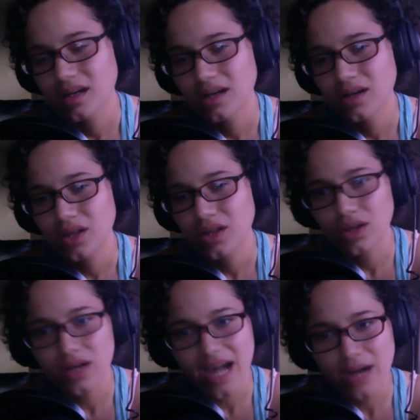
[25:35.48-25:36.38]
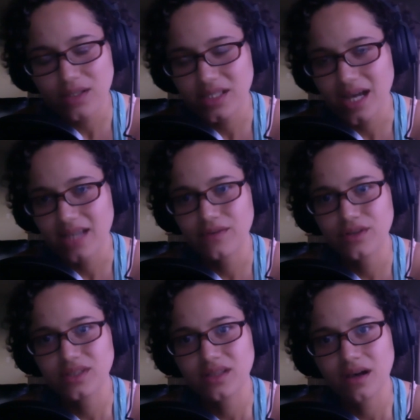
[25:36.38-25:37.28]
look outside of
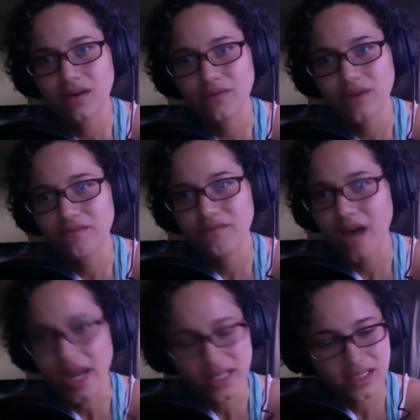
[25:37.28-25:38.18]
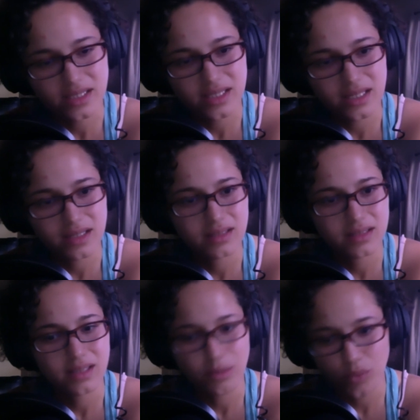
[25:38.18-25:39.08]
yourself and find
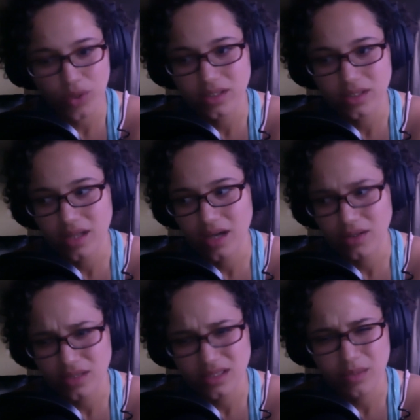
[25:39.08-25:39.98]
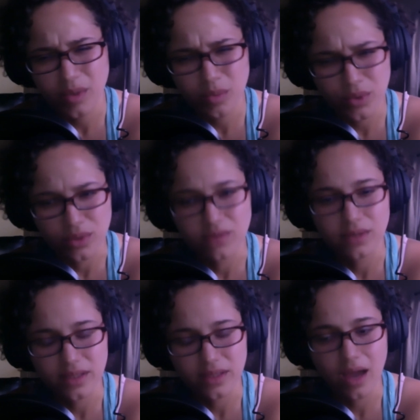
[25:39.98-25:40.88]
someone else to be beautiful
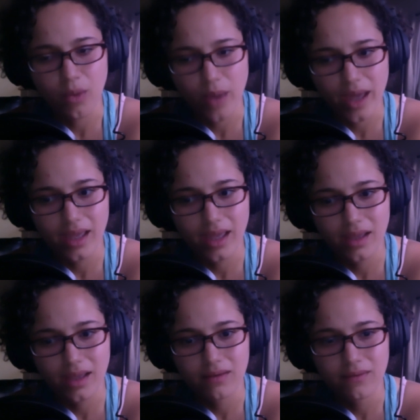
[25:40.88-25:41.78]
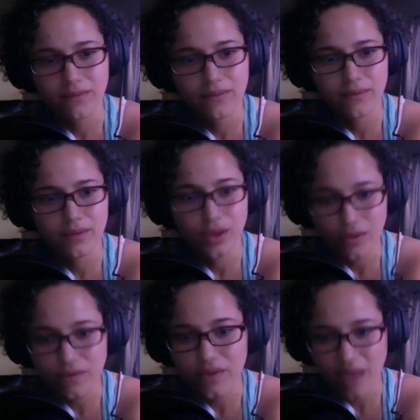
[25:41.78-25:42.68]
in that way, look
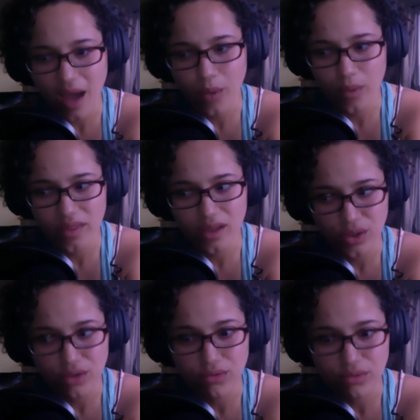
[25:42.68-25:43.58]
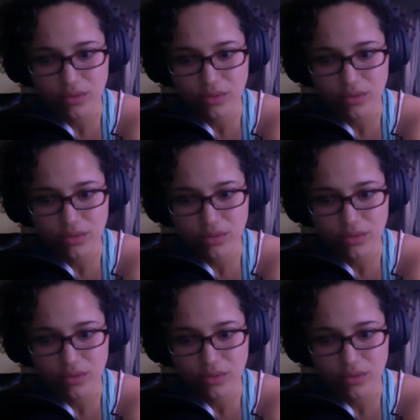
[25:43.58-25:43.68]
for that within you